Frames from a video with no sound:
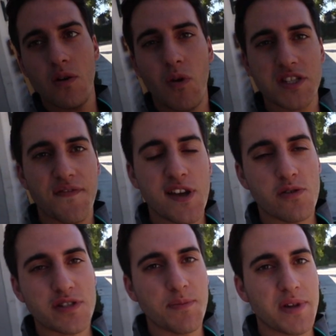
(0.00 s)
Once the
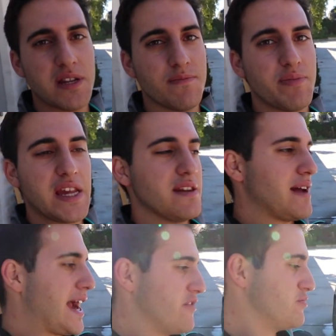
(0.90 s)
vehicle is completed being
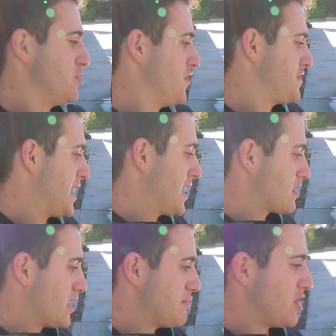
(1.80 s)
iron removed and
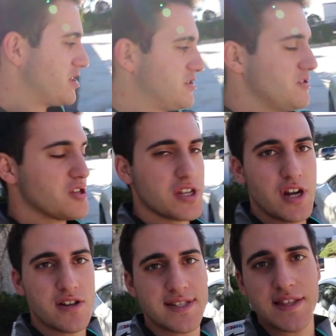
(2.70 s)
clay barred, you can
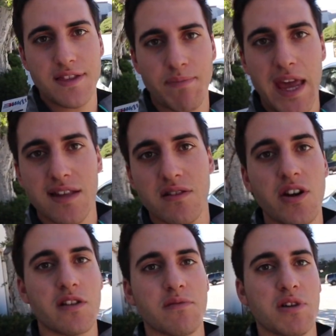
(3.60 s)
notice that the paint is
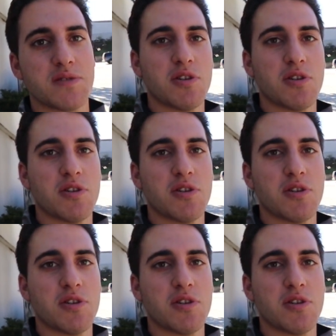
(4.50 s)
already looking much